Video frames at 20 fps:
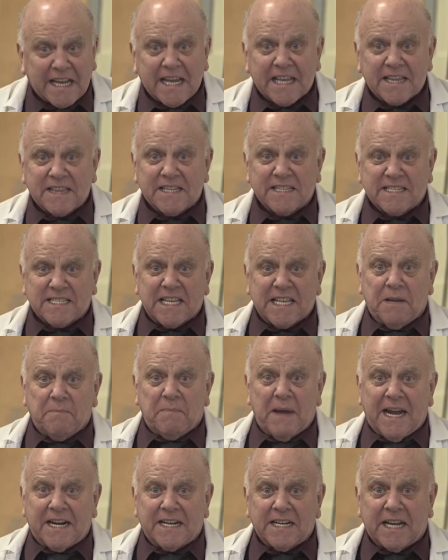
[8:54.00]
get this thing
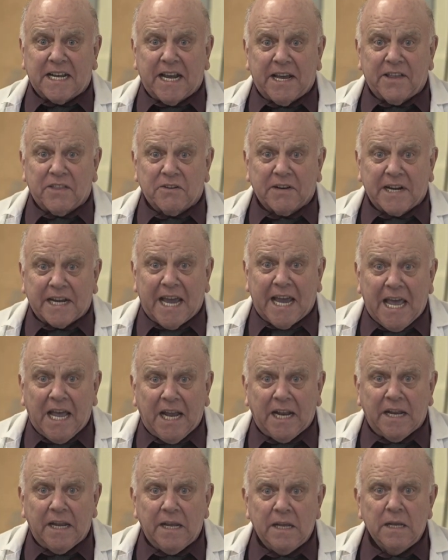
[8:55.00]
back together
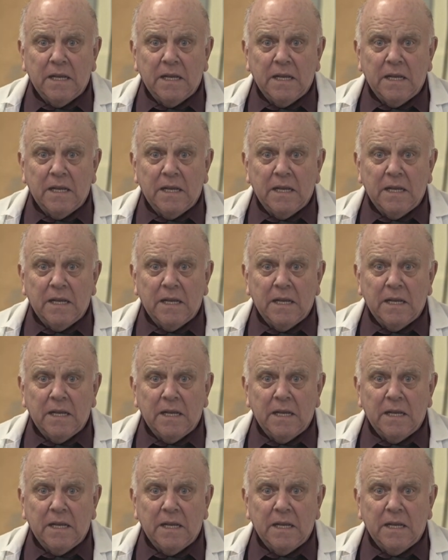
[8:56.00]
again.